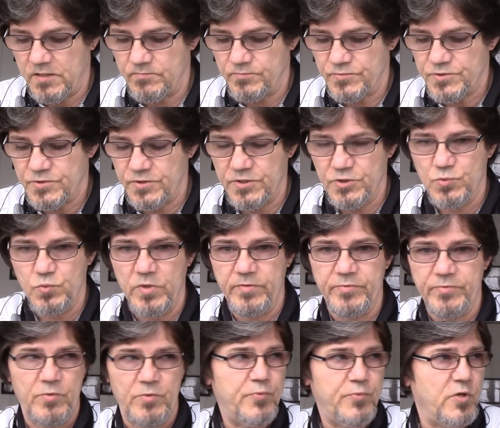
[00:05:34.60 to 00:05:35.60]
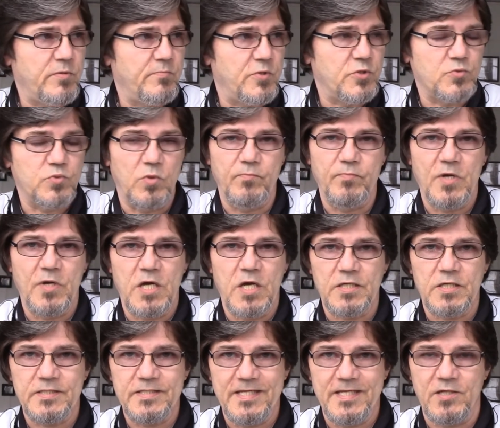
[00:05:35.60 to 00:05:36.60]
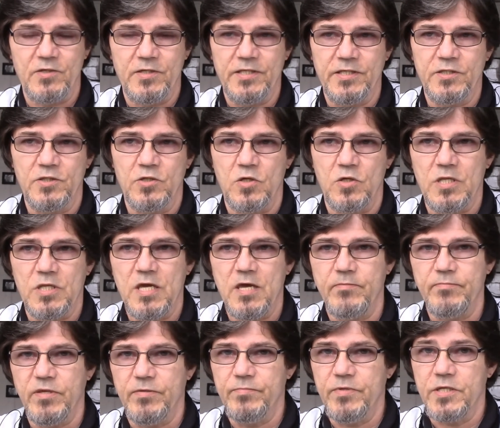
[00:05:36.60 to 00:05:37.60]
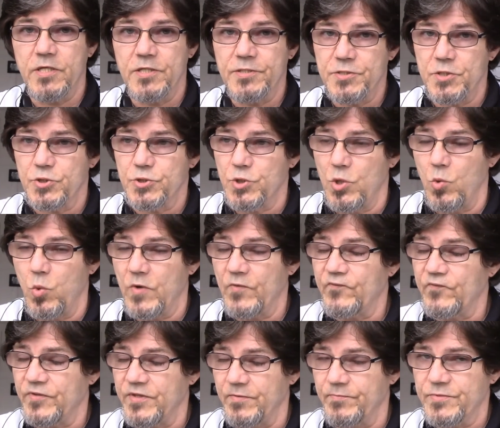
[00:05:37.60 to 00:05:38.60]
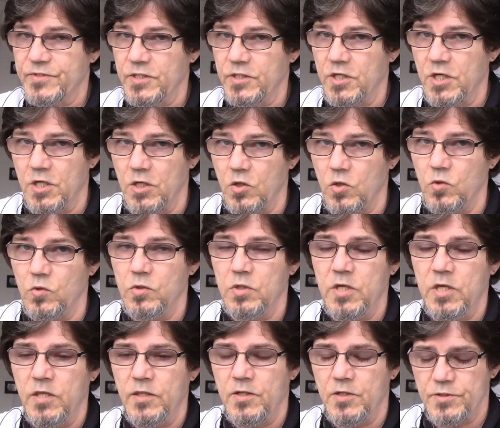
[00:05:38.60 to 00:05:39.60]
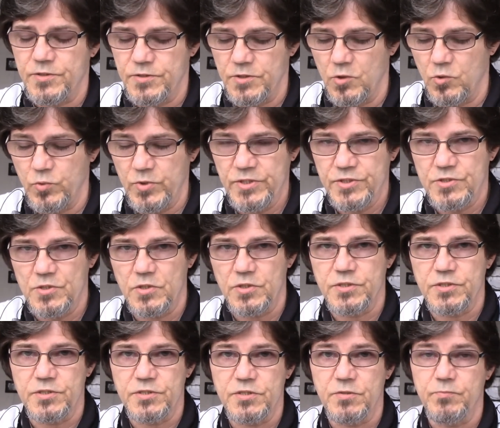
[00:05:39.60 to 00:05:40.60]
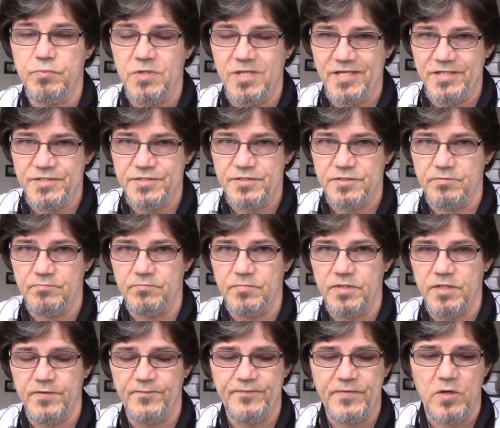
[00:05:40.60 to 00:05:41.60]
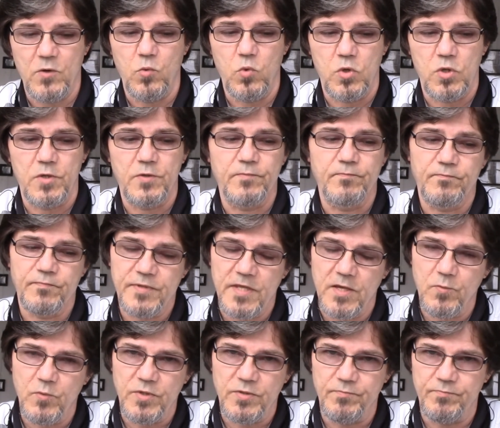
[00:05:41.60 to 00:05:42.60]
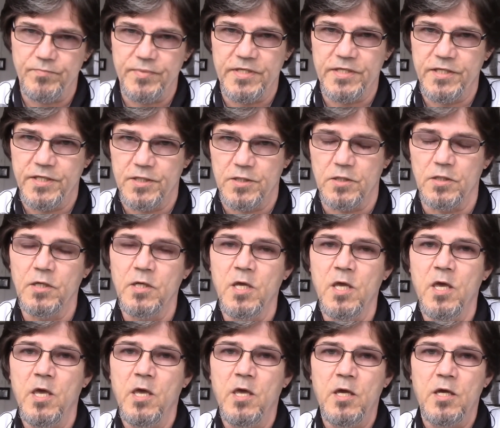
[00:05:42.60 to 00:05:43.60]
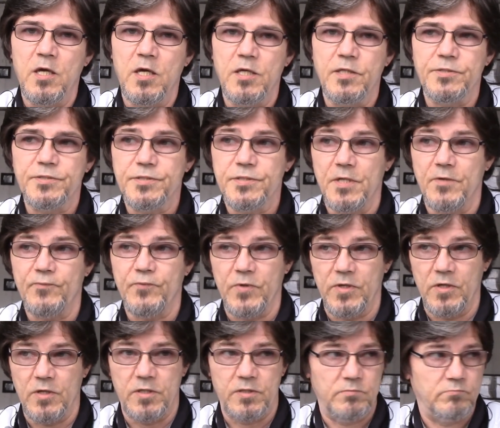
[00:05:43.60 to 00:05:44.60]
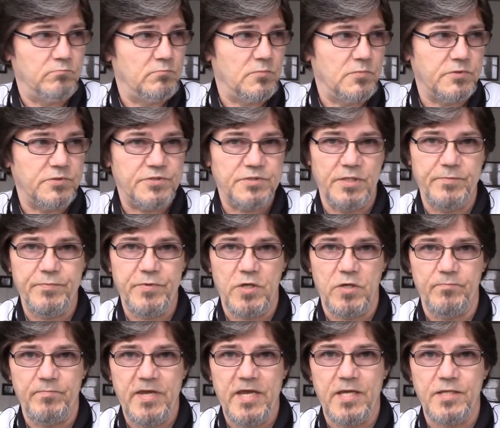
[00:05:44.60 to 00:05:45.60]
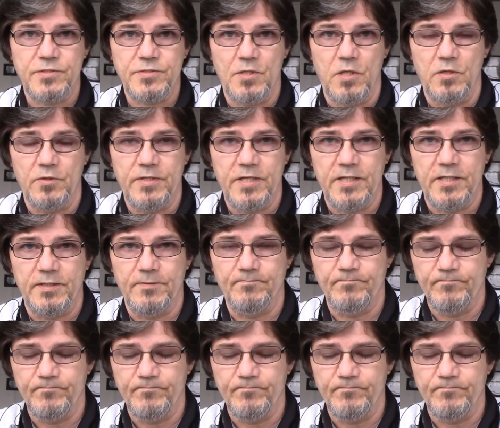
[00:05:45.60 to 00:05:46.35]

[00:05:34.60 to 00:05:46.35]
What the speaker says: So these women are pretty much bogged down in our lobby because there's nowhere for them to go. There's no resources to place them. If there were, they wouldn't be here sleeping on mats all night.